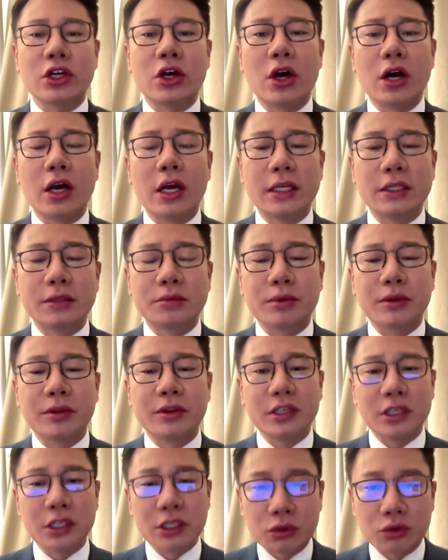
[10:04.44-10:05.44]
its ties with
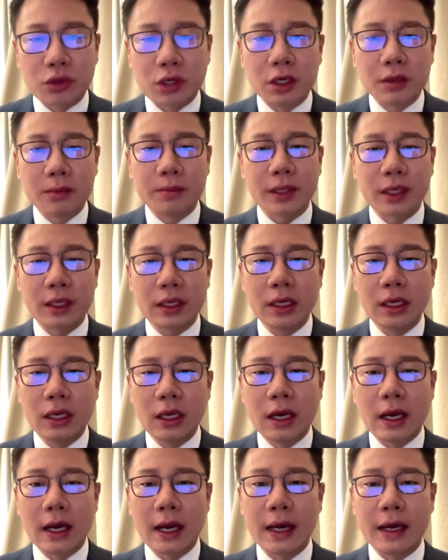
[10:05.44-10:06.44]
Europe.
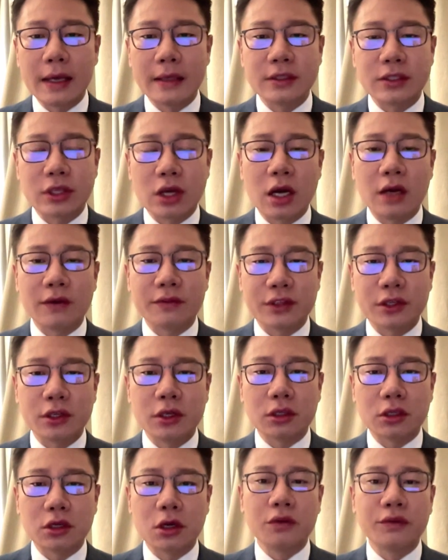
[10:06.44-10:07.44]
And
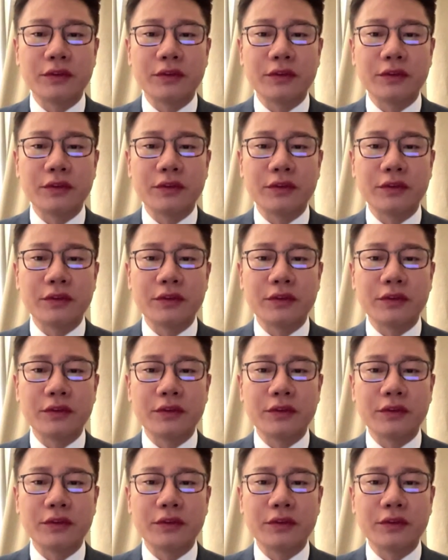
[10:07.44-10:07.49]
after